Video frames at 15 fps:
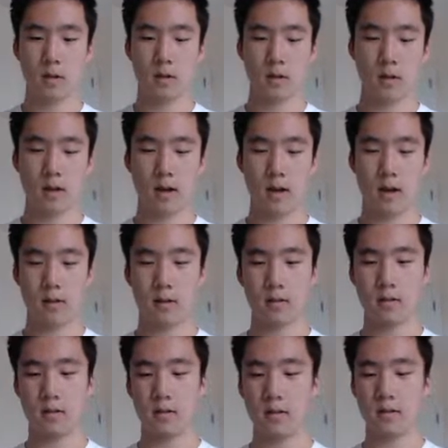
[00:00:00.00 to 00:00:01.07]
Yeah, and
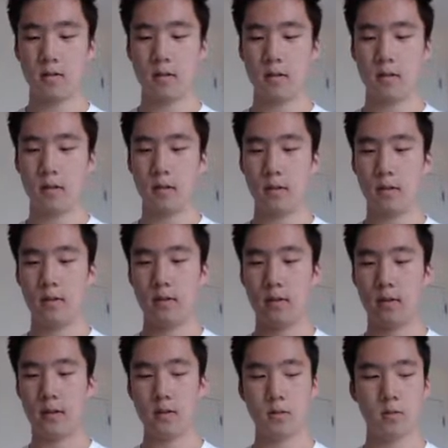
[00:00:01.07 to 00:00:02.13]
also if you
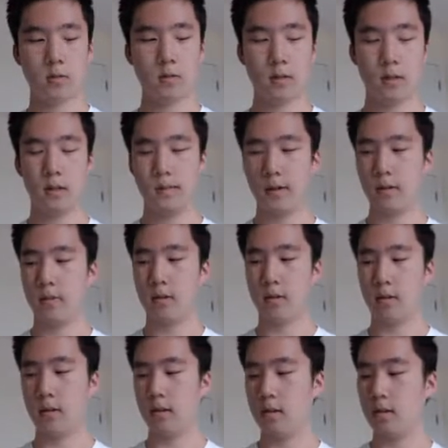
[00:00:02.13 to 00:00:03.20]
guys want to keep up to
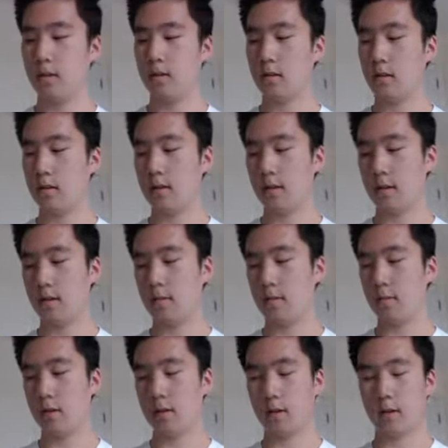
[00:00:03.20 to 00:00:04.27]
date
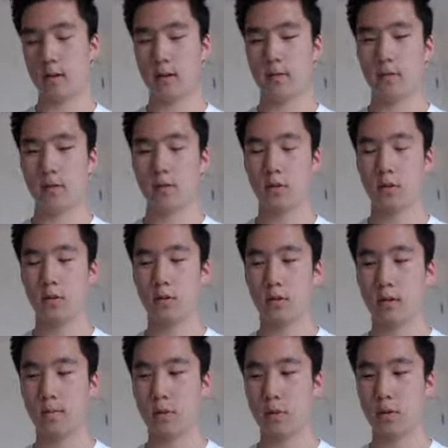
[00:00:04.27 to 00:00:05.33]
with like future youth
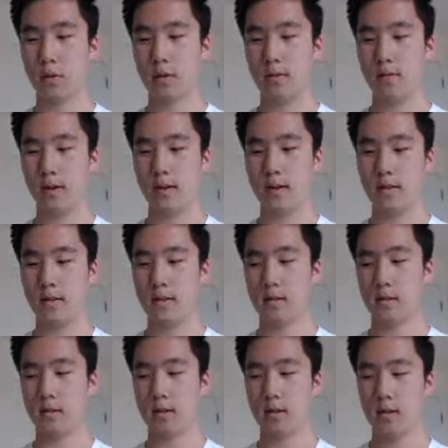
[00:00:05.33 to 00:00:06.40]
computing events,
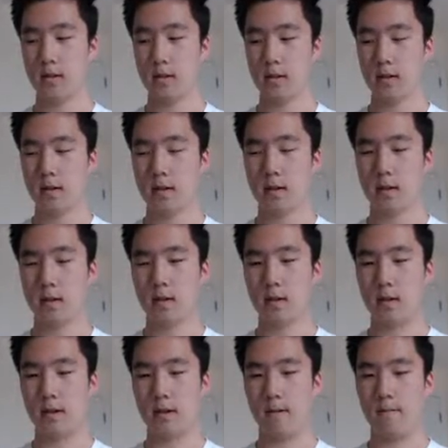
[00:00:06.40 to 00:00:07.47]

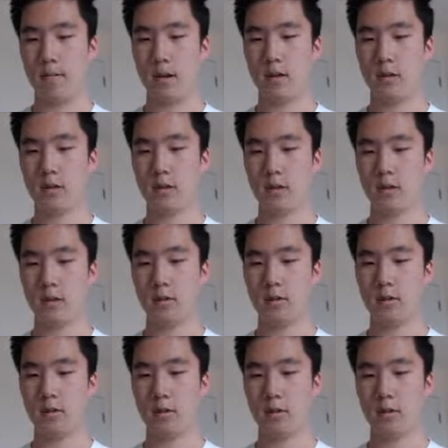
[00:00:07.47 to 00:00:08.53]
make sure
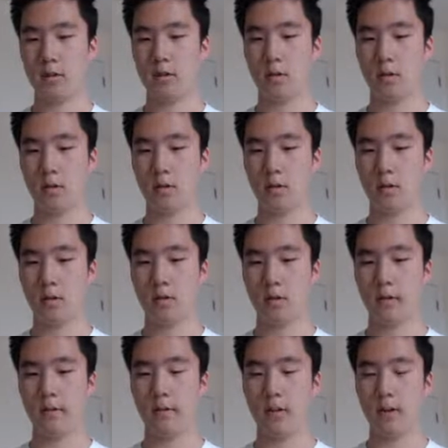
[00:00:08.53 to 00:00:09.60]
to
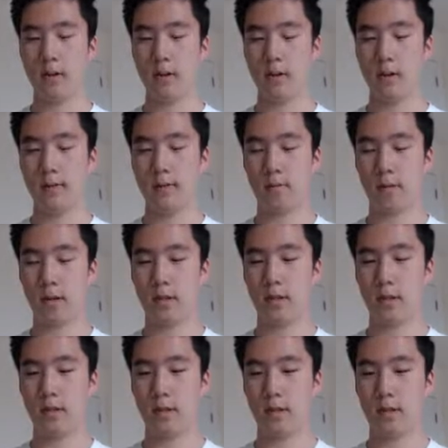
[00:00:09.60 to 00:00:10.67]
fill out your information
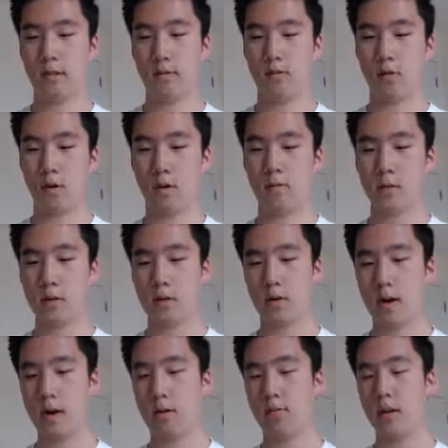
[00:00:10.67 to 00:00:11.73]
in this form so
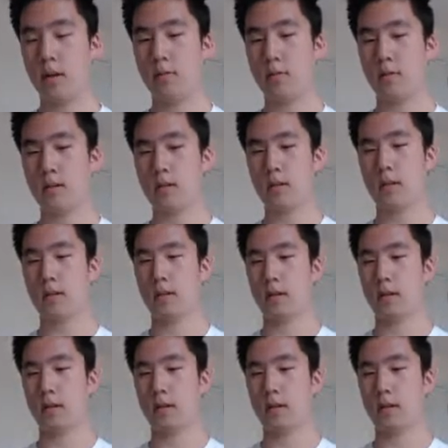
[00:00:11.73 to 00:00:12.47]
I'll be able to send you an